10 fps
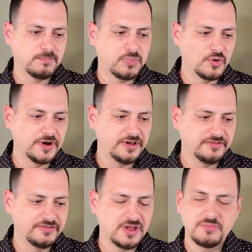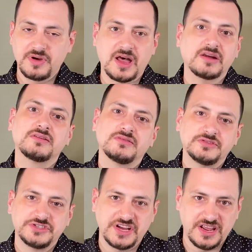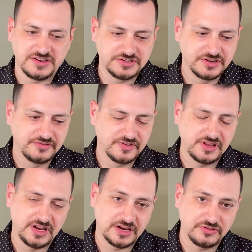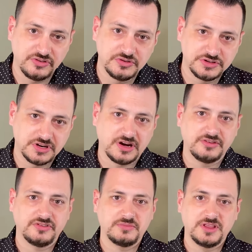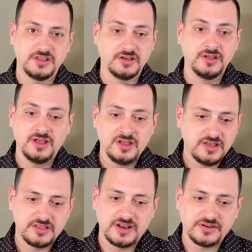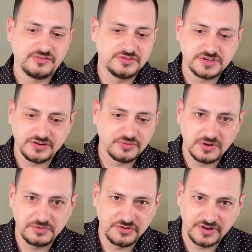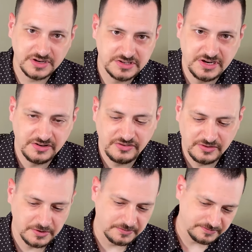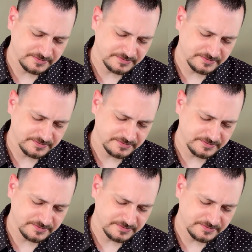point of impact changed for the next two shots. I mean, the, the next two shots were almost touching. So,